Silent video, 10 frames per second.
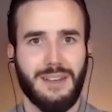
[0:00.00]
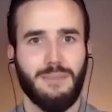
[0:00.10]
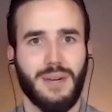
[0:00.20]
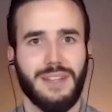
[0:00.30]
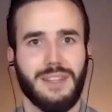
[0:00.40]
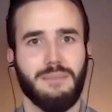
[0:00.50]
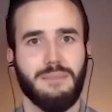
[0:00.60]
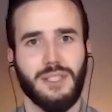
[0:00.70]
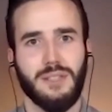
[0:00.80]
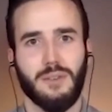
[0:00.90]
But the
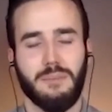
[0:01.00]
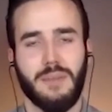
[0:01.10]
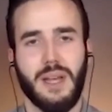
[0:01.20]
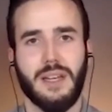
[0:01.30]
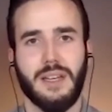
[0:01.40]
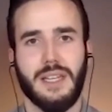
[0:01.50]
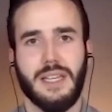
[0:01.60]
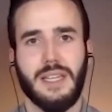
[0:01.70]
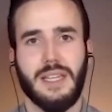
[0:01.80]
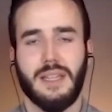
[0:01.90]
mission of Urban Mana,
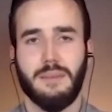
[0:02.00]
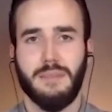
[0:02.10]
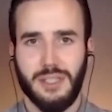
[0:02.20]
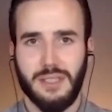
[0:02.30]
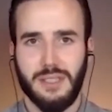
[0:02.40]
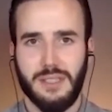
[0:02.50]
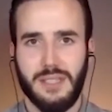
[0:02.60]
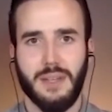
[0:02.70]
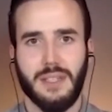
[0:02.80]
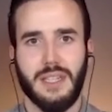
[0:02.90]
the mission
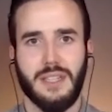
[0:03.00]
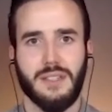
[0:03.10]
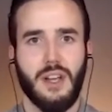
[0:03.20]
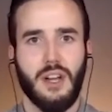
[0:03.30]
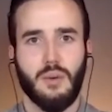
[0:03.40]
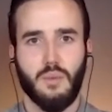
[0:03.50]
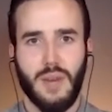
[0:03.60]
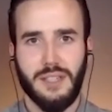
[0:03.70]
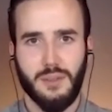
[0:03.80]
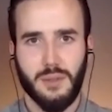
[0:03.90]
statement is
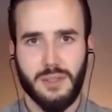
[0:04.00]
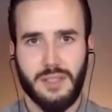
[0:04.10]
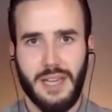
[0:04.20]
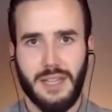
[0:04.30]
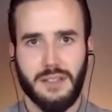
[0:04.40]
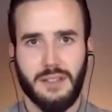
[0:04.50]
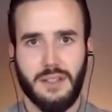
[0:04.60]
raise your state.